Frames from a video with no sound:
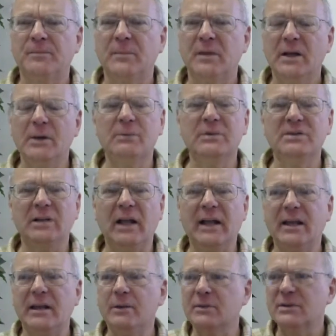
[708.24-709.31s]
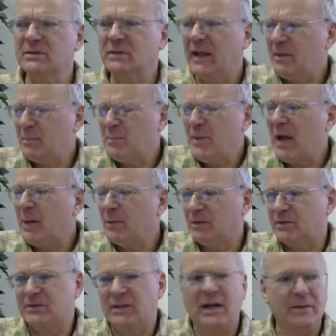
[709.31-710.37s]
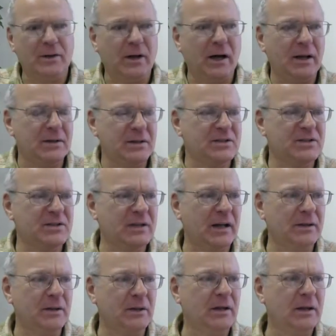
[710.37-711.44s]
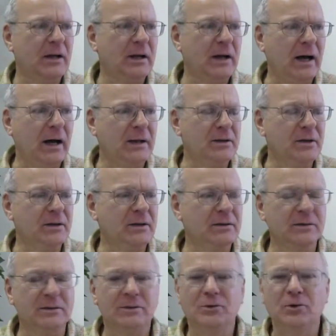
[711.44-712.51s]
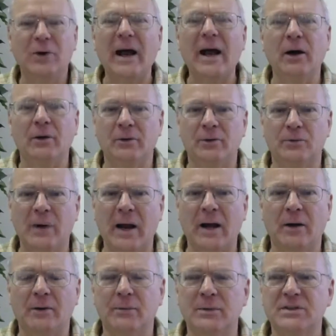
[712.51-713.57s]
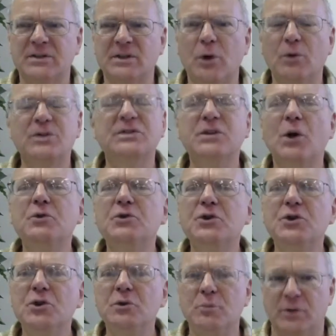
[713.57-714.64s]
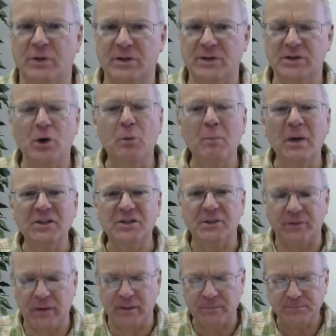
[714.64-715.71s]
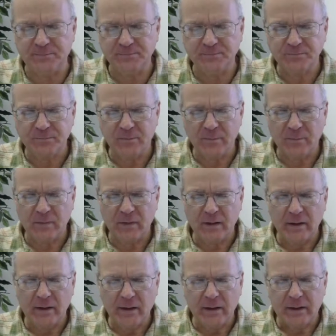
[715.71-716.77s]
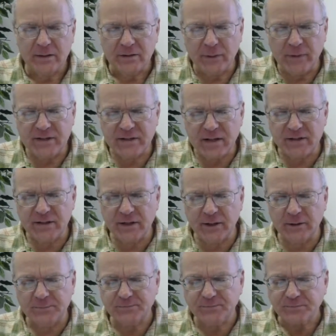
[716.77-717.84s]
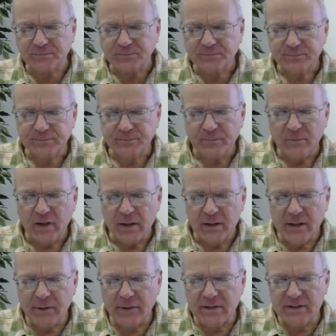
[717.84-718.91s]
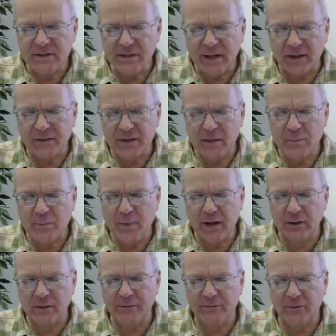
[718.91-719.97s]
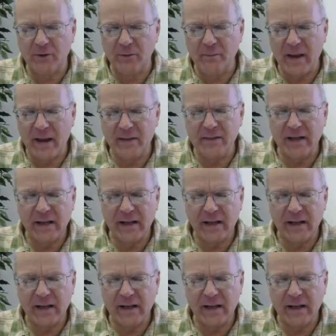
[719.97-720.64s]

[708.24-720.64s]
It was like pebbles on the ground around. It was so numerous, so much of it. So he says here, there is nothing better for a man than